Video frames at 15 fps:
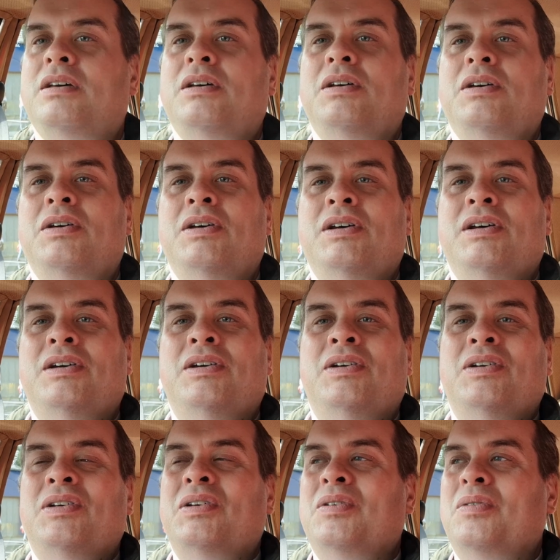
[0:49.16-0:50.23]
right.
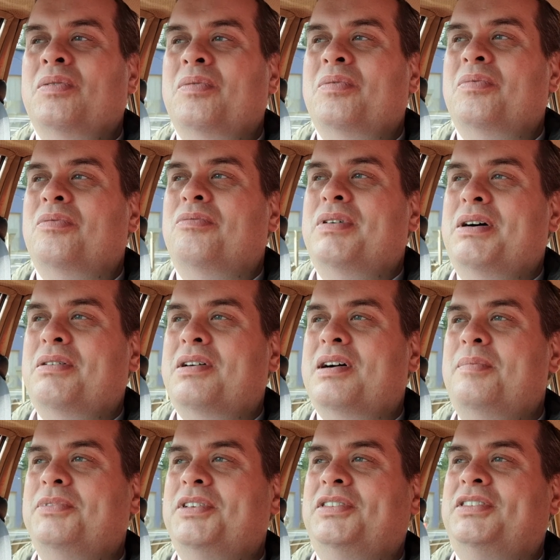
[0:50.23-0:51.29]

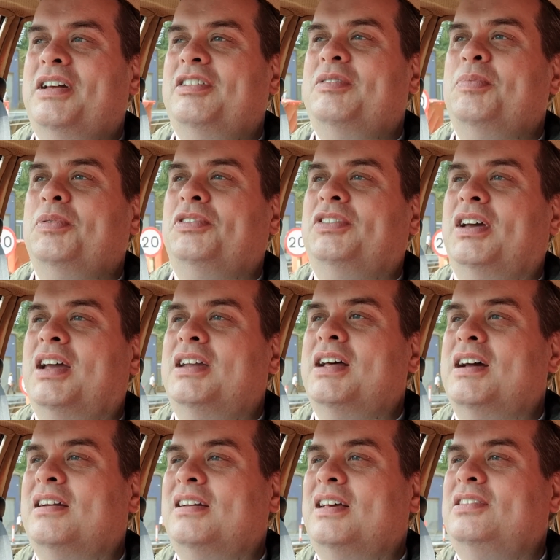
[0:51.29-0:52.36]
Welcome to Sensible
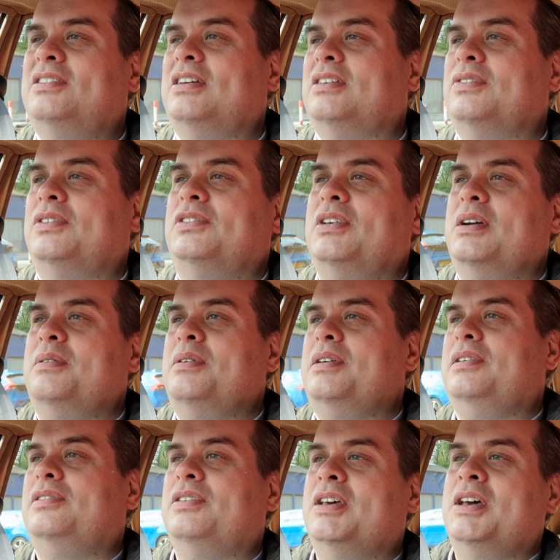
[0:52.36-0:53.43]
Secondhand Classics, a
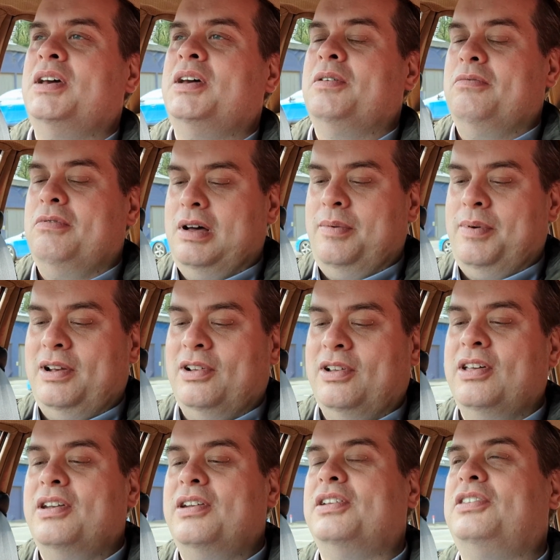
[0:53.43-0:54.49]
series where we
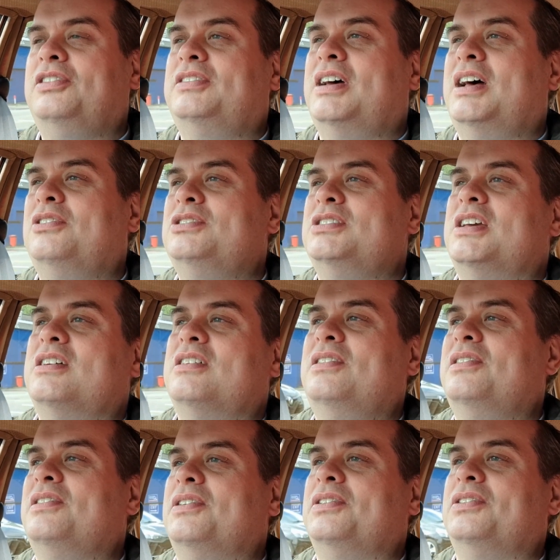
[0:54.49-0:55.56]
look at nostalgic
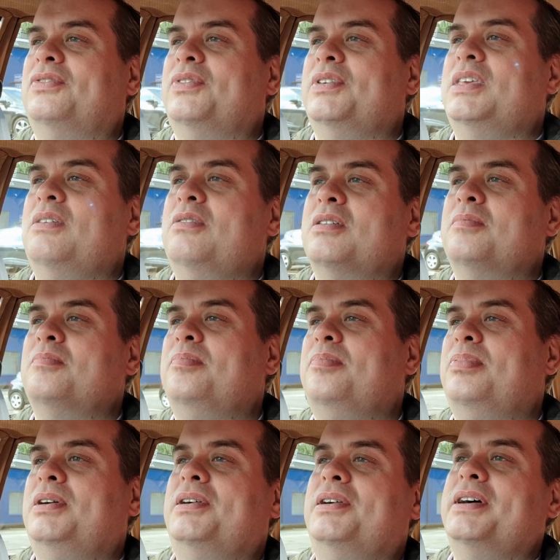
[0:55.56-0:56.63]
cars that you can
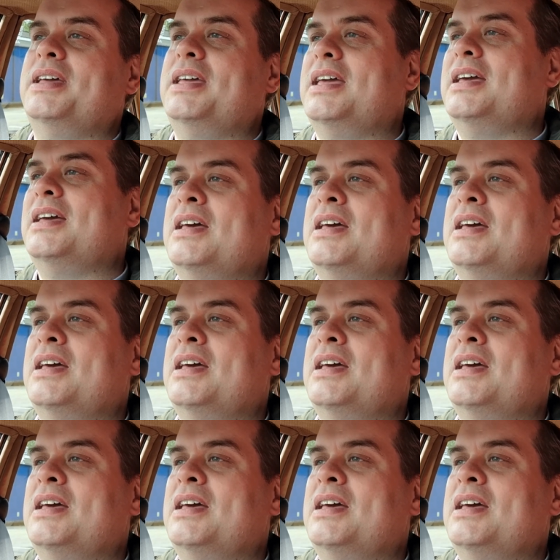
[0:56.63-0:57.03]
buy